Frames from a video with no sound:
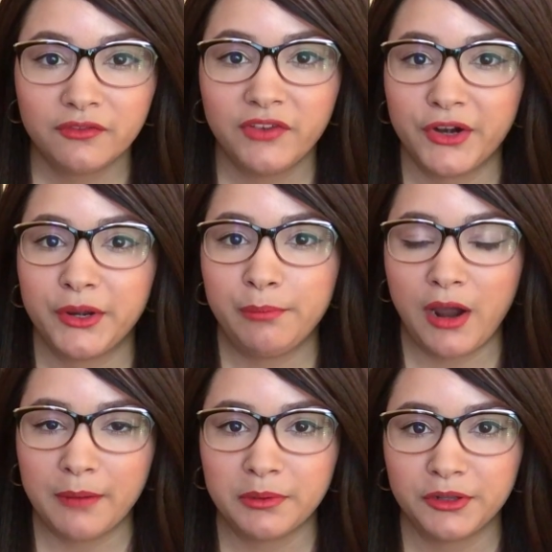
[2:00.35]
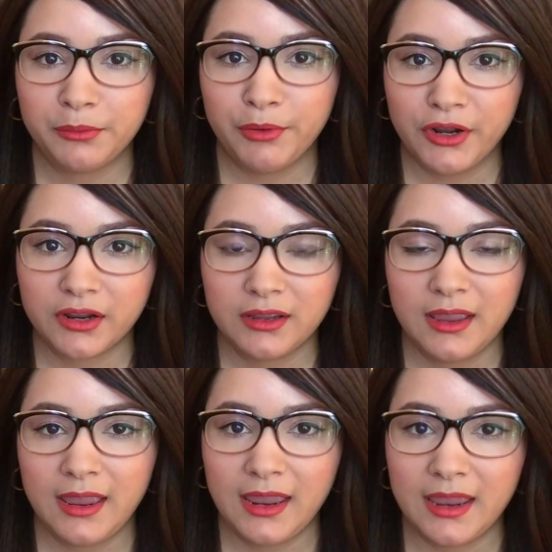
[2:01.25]
very popular book,
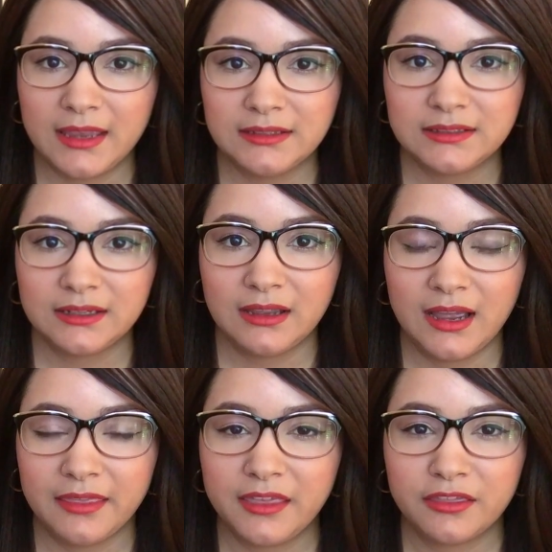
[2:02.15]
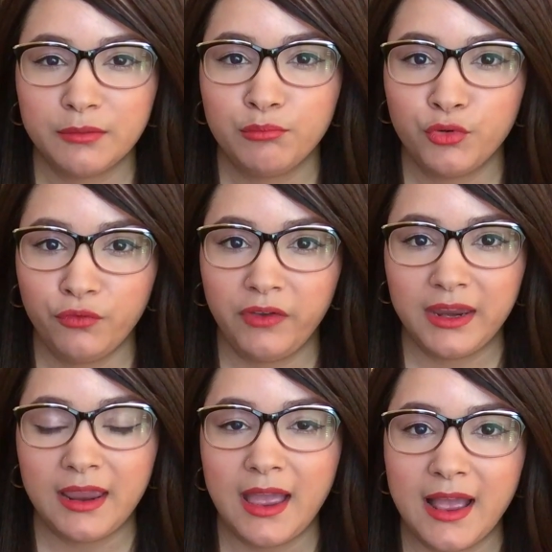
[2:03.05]
and I think the
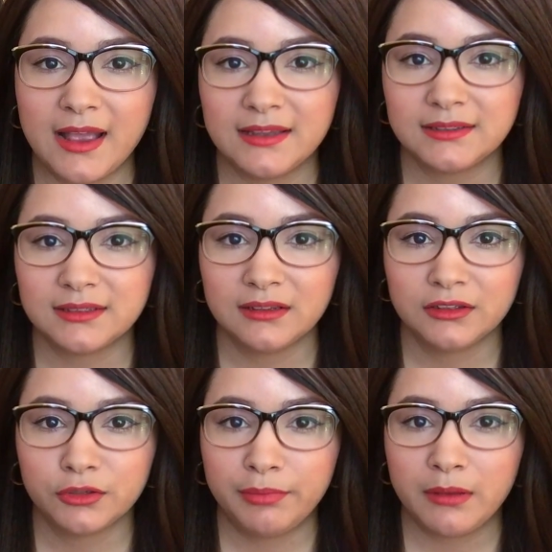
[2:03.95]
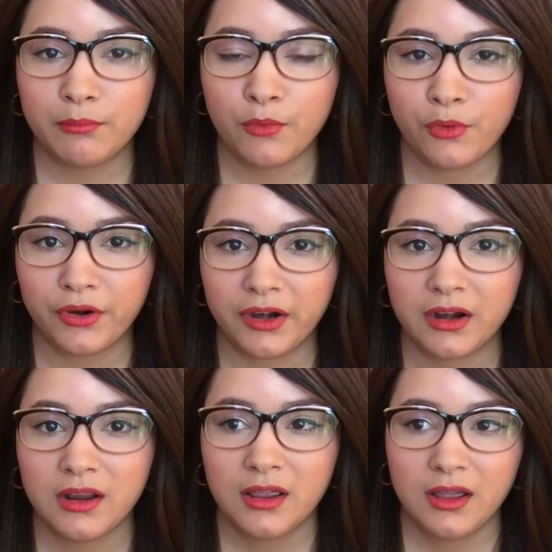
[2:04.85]
movie has a little bit more
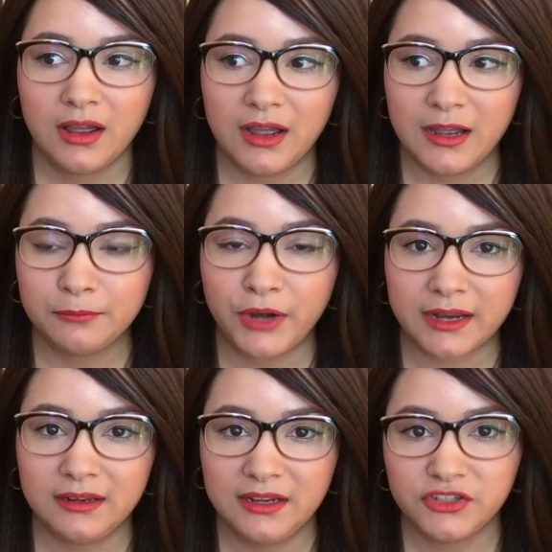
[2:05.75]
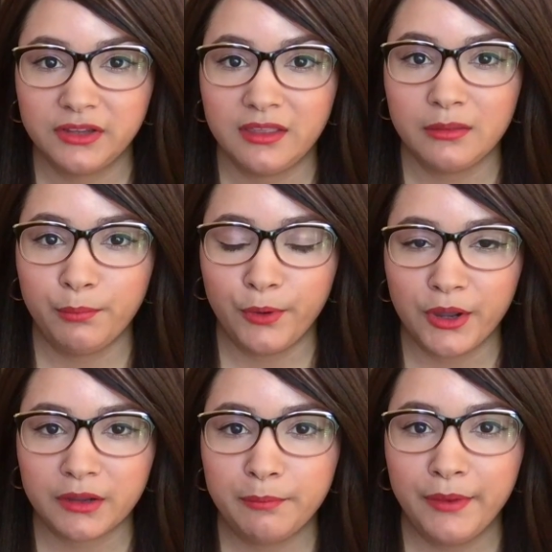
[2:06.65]
recognition than the
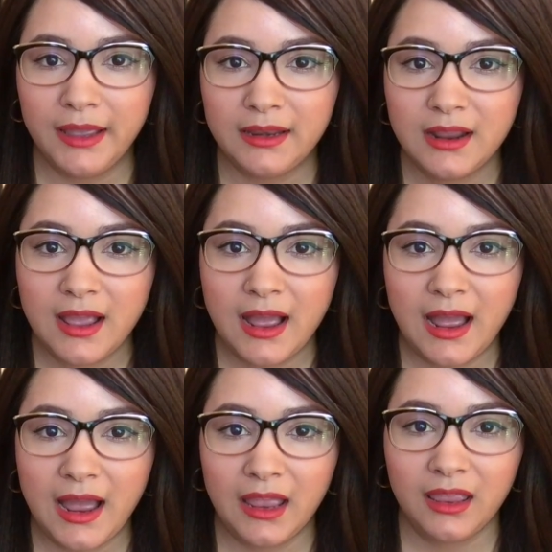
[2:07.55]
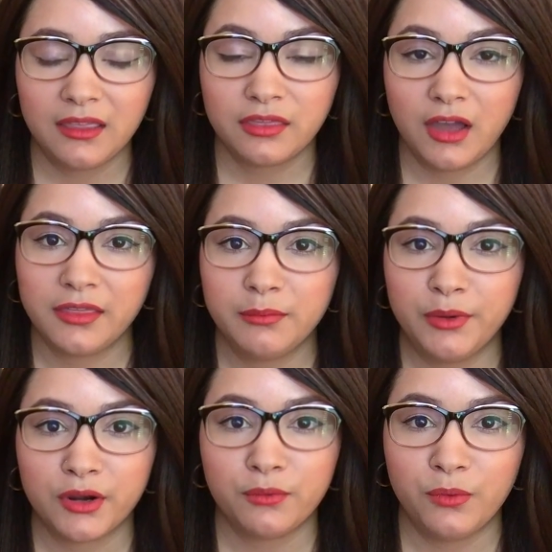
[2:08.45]
book, but I thought the
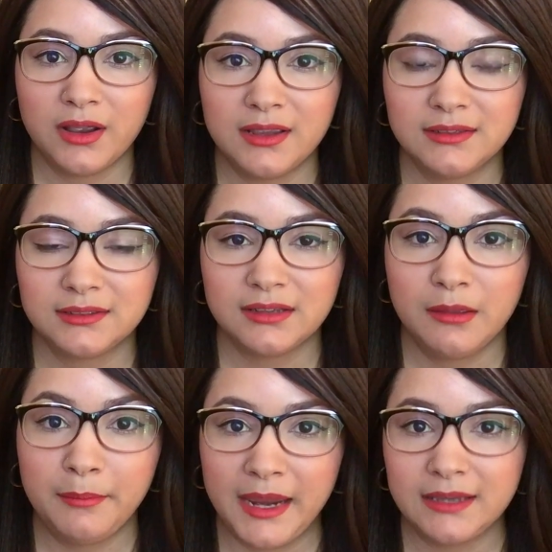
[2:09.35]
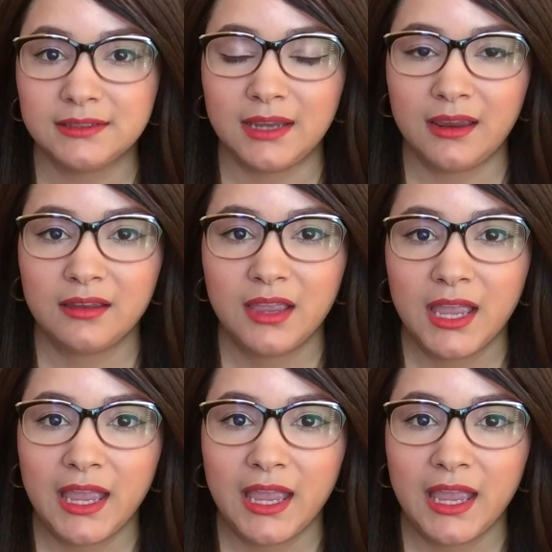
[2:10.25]
book was amazing.